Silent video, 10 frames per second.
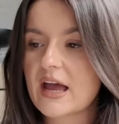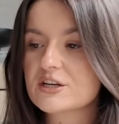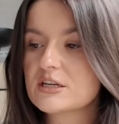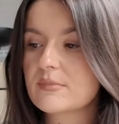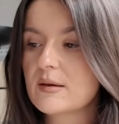I
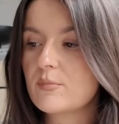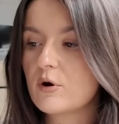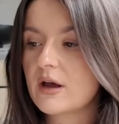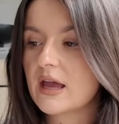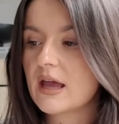actually might
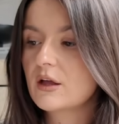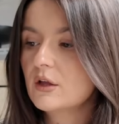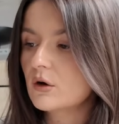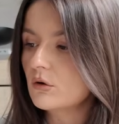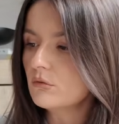put her,
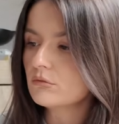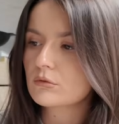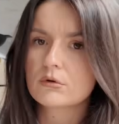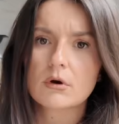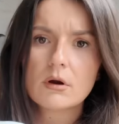oh,
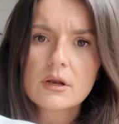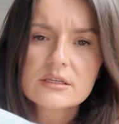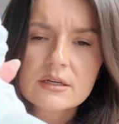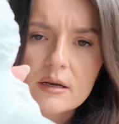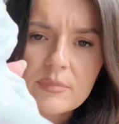
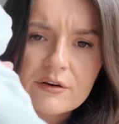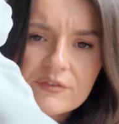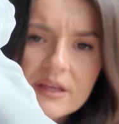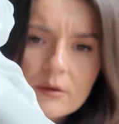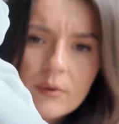girlie's got a bit
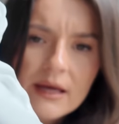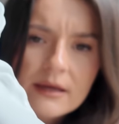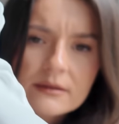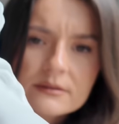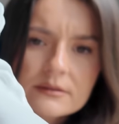of
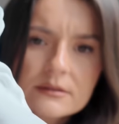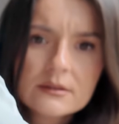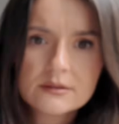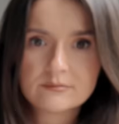earwax.